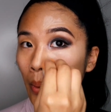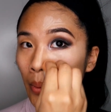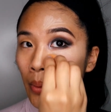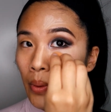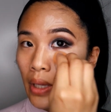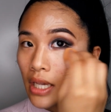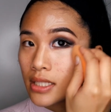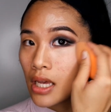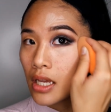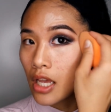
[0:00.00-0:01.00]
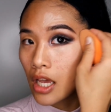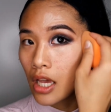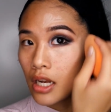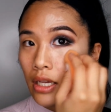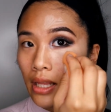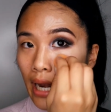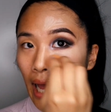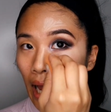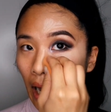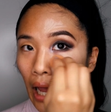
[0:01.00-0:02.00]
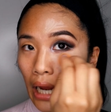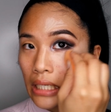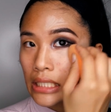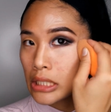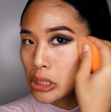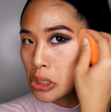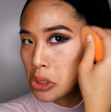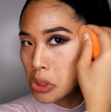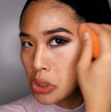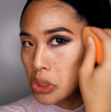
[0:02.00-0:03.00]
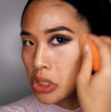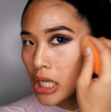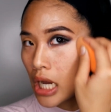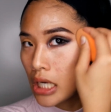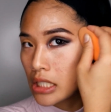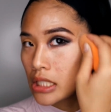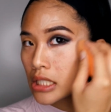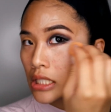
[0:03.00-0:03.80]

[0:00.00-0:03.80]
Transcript: Oh yes, honey, look at that highlight. Oh yes.